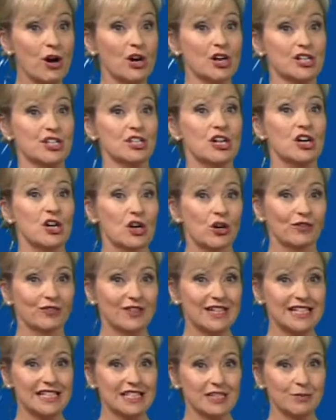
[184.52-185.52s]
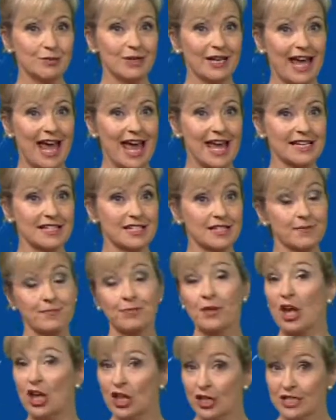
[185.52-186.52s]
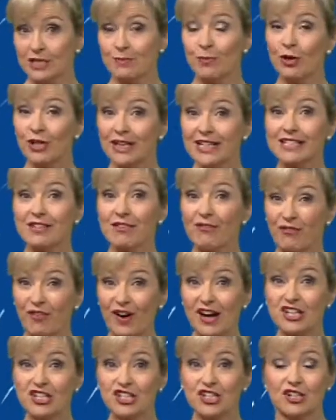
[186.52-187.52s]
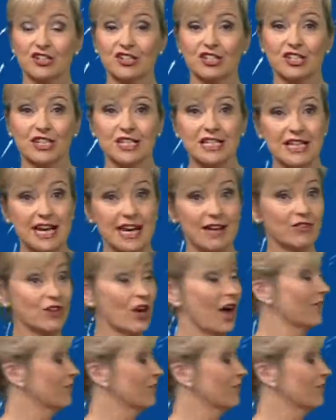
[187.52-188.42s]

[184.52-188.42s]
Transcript: part of the Easter weekend. This morning is a fresh start to the day if you